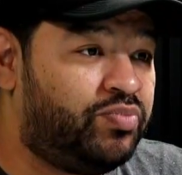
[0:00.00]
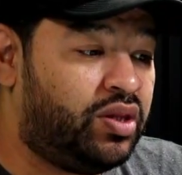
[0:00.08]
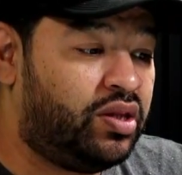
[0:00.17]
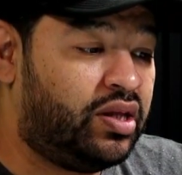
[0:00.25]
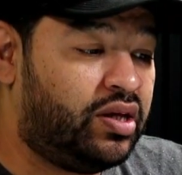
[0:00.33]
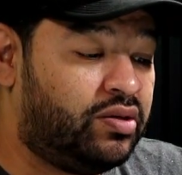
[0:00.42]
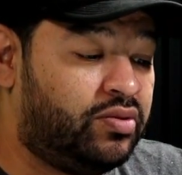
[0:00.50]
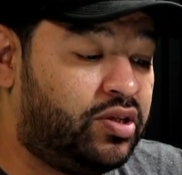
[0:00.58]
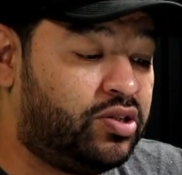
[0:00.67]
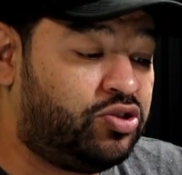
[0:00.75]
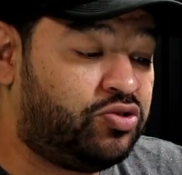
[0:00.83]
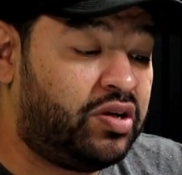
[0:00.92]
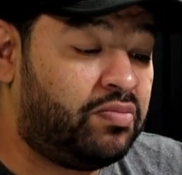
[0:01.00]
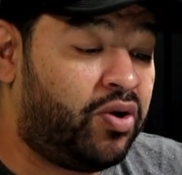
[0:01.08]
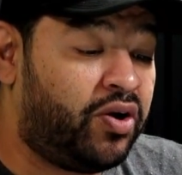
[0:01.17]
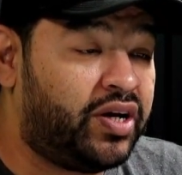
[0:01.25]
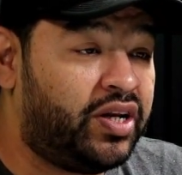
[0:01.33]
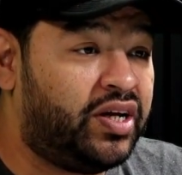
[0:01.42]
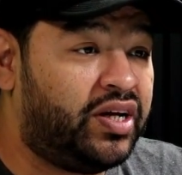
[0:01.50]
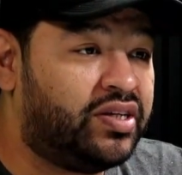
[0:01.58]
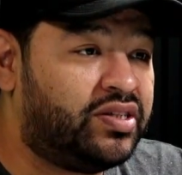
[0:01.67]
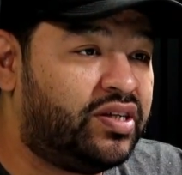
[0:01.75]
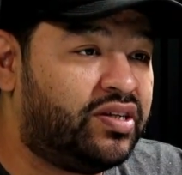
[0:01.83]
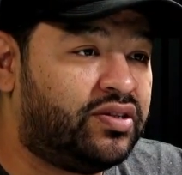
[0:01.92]
the street marketing is
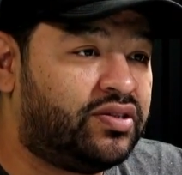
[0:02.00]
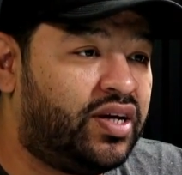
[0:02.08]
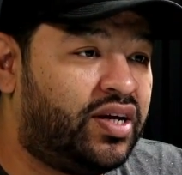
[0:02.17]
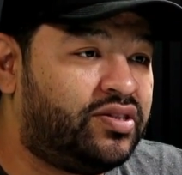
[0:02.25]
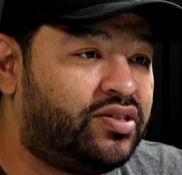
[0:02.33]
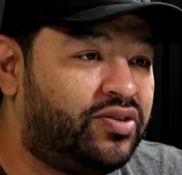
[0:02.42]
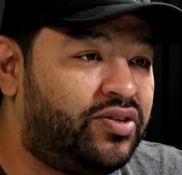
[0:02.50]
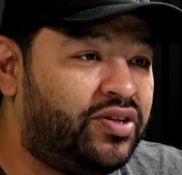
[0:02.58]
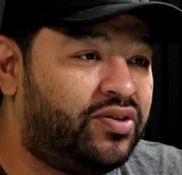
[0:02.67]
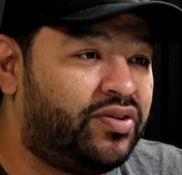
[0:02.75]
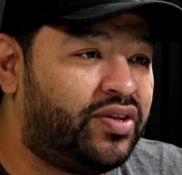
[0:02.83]
here in San Antonio.